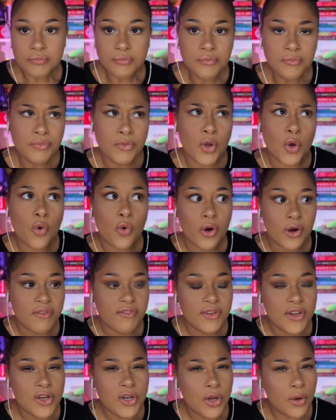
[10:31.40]
Or if you
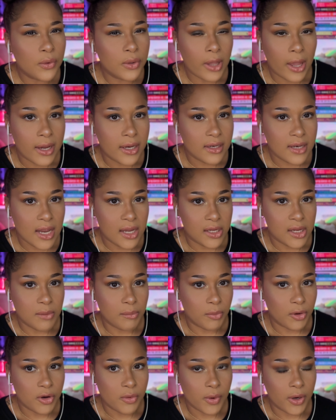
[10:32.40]
don't like taking
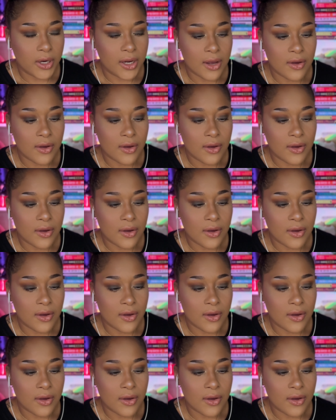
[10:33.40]
pre-workout,